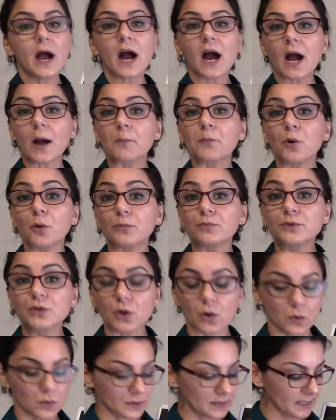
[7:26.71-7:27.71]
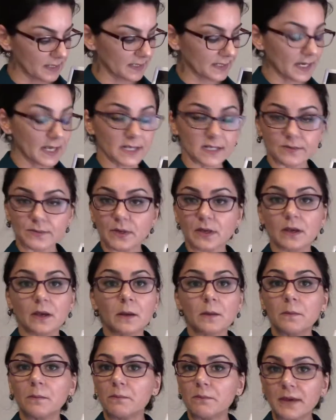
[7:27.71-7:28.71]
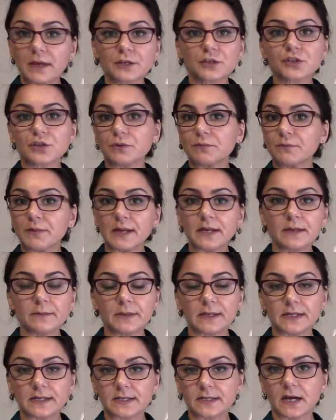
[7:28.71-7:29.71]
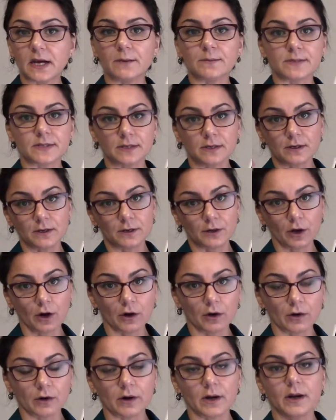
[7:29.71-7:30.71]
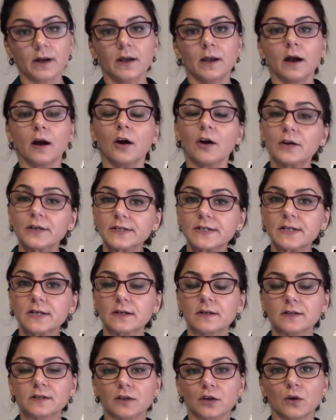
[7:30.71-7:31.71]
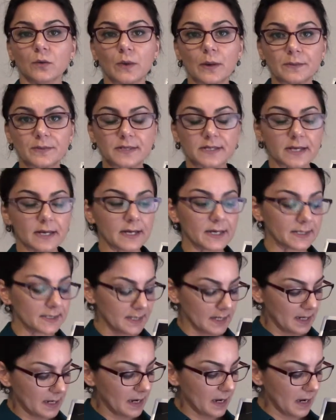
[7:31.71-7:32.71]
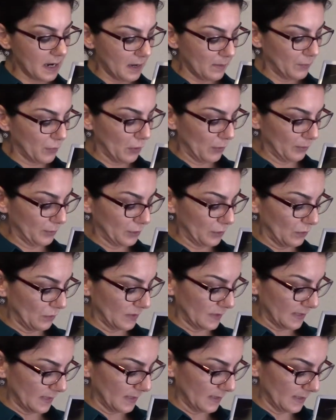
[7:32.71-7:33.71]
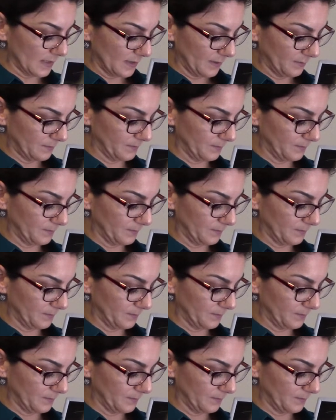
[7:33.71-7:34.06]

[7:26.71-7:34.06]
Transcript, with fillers: apoptosis, as we mentioned many, many times in our articles on our website, apoptosis.